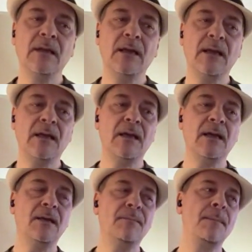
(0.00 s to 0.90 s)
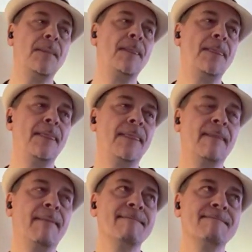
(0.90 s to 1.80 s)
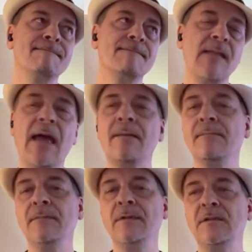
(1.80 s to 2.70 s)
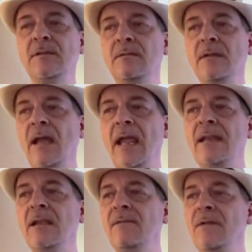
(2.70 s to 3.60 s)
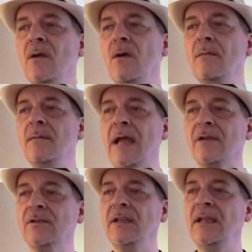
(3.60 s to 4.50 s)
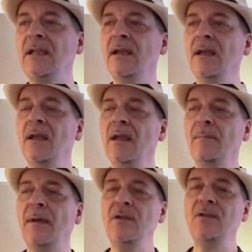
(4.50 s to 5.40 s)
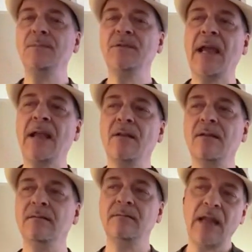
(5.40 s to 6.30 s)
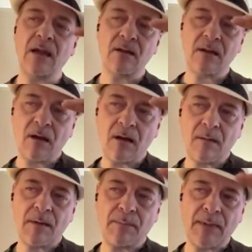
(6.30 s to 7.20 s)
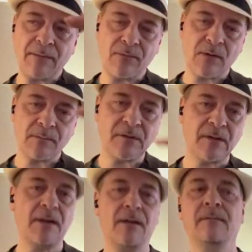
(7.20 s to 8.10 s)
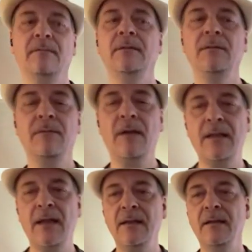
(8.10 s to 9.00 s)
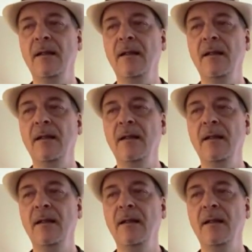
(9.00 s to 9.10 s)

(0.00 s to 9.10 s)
Um, yeah, you should. And if you go to actually my YouTube channel, all my platforms are there. You can find that.